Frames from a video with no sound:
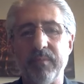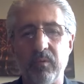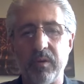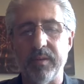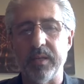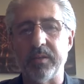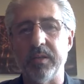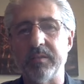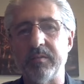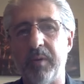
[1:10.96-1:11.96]
one of the
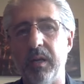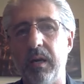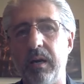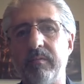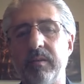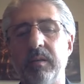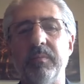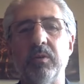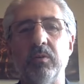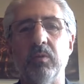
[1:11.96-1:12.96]
attorneys from our law firm
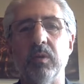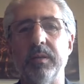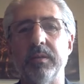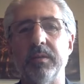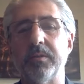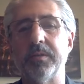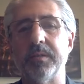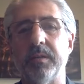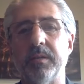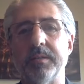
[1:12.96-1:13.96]
who will introduce
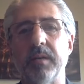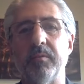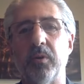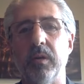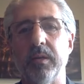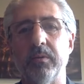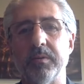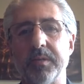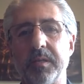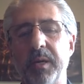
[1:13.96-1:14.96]
herself shortly, who
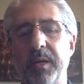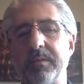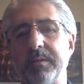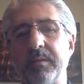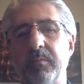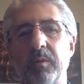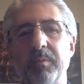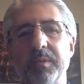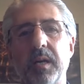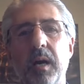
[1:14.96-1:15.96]
is our specialist in
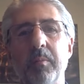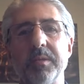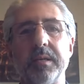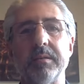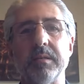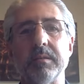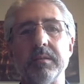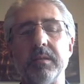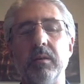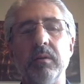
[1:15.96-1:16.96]
workmen's compensation.
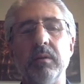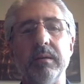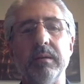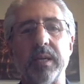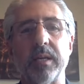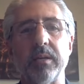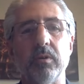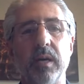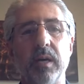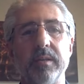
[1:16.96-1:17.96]
So if we can do a
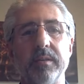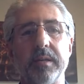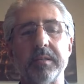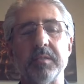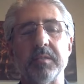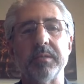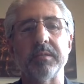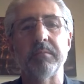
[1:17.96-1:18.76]
round of introductions, please.